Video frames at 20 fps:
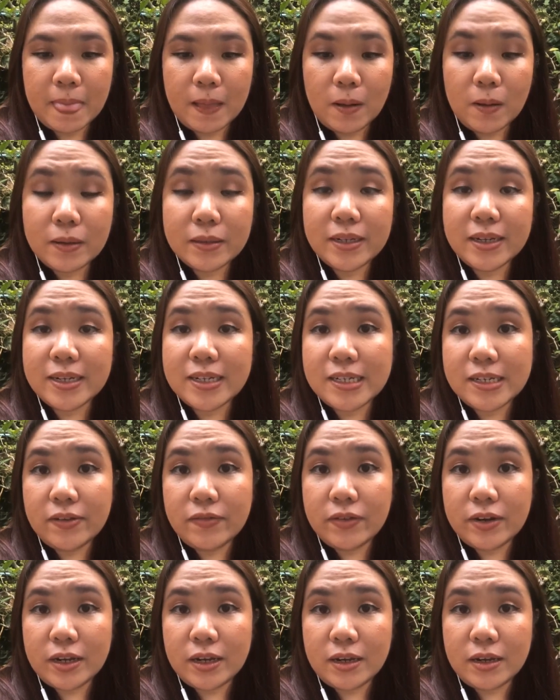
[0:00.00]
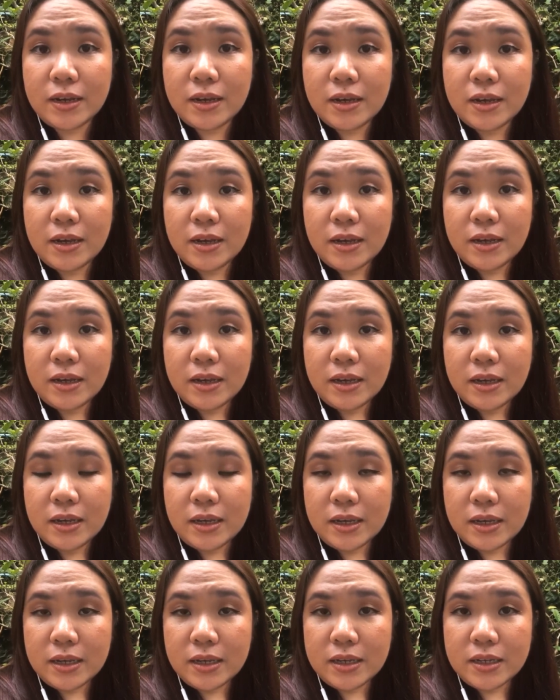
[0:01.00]
all negativity
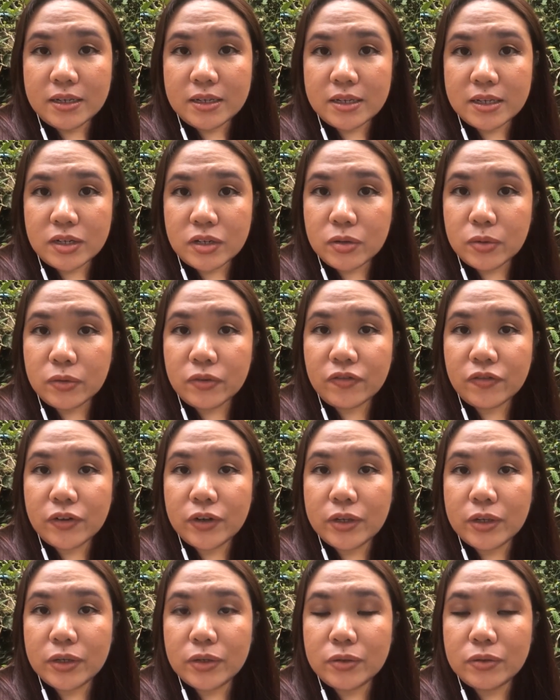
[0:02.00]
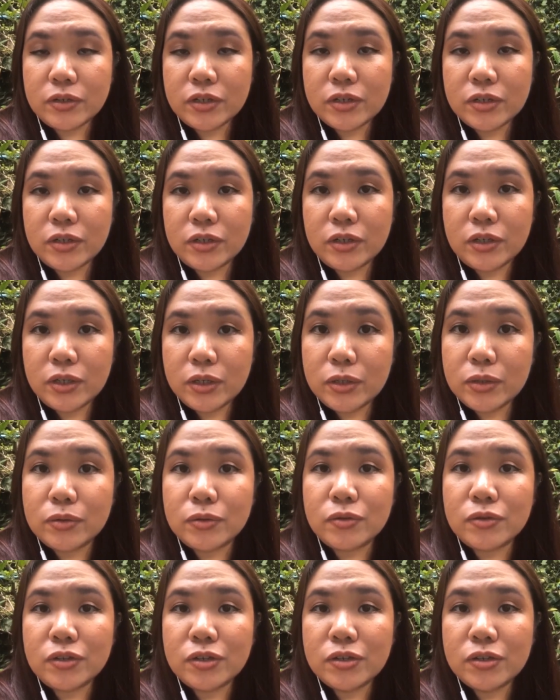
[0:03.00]
is a tool for you to
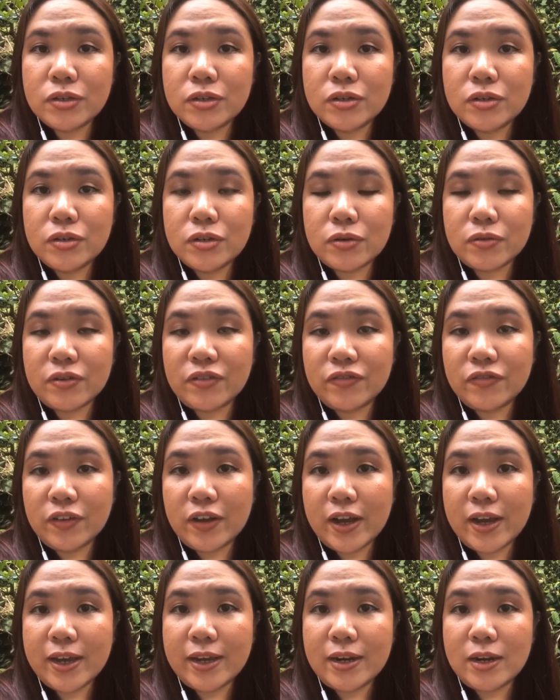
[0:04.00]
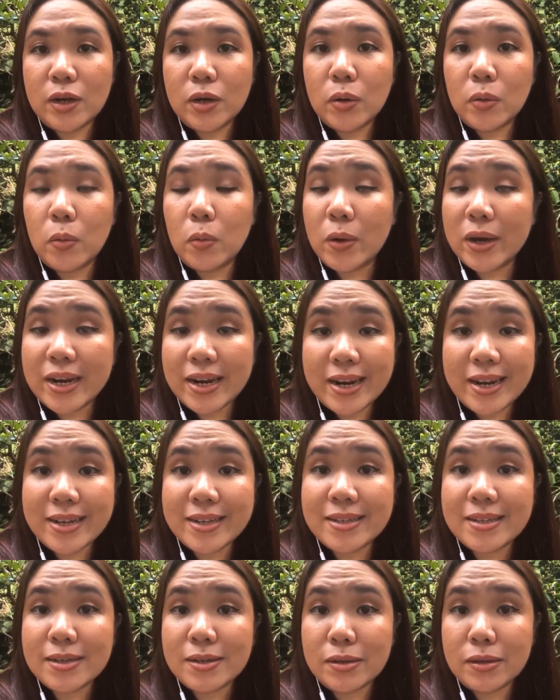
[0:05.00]
use to refine what it
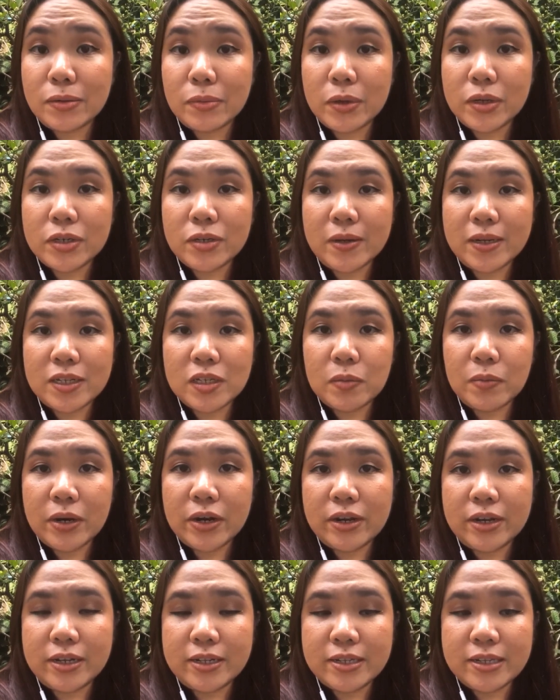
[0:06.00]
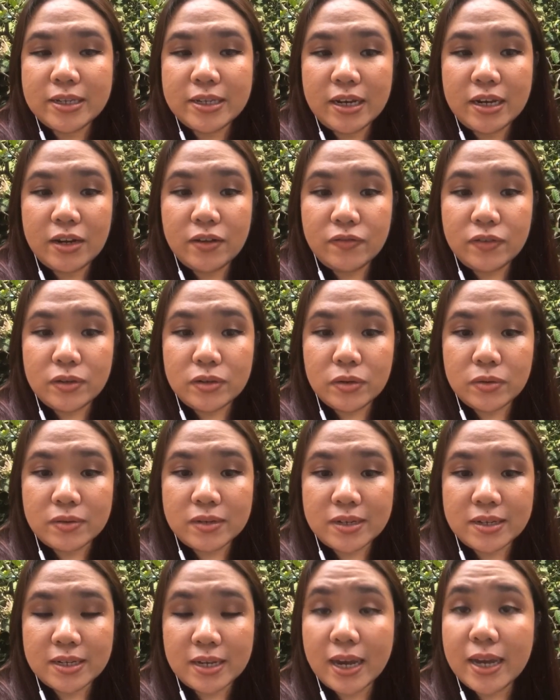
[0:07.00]
is that you want to experience. And if you don't
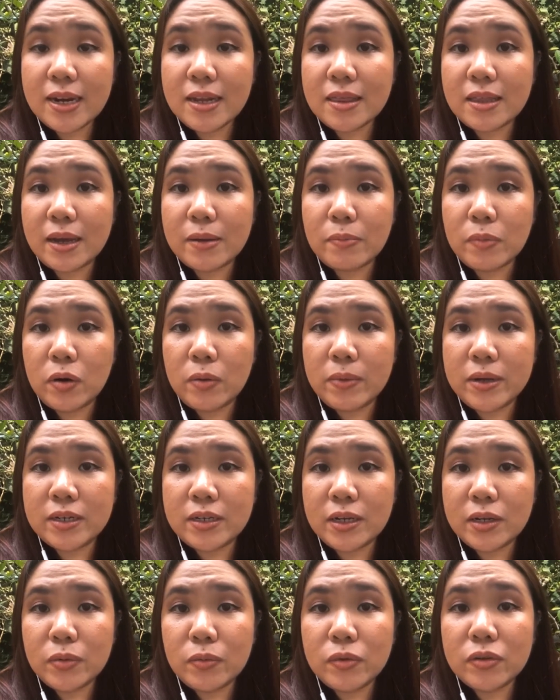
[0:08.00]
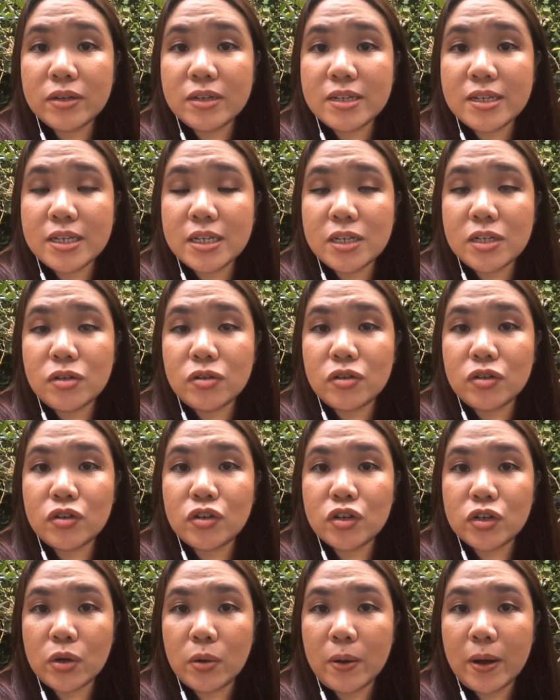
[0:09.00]
decide at that moment, it will continue to
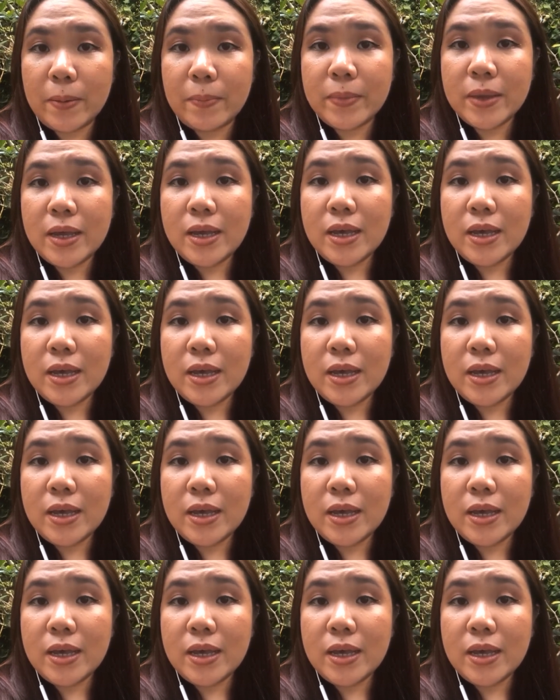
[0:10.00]
show up